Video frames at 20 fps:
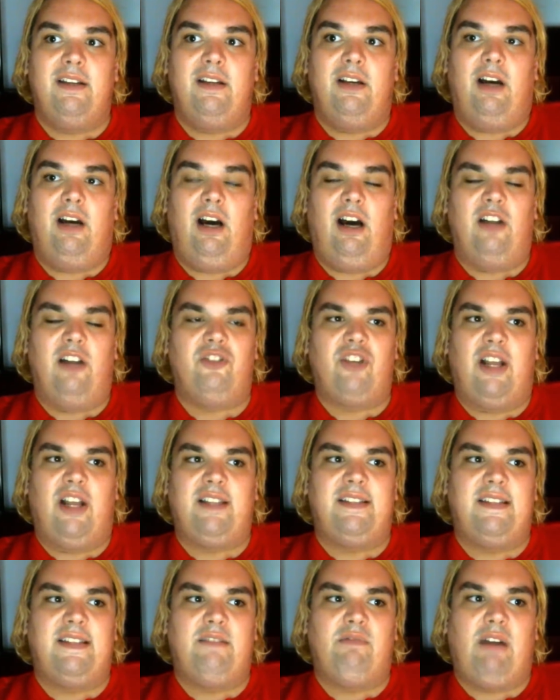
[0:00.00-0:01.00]
Uh, John
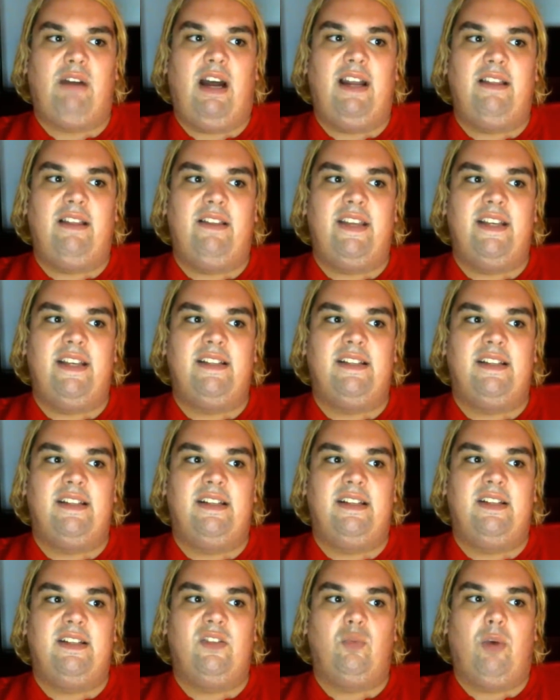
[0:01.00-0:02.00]
C. Reilly is in it
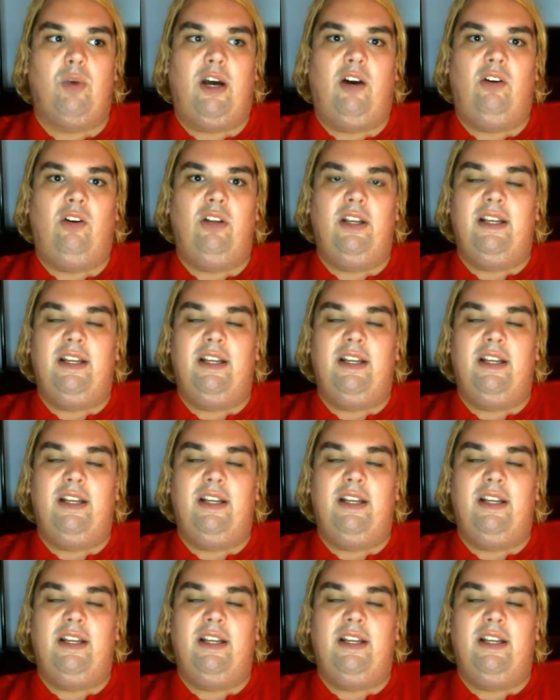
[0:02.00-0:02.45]
as well.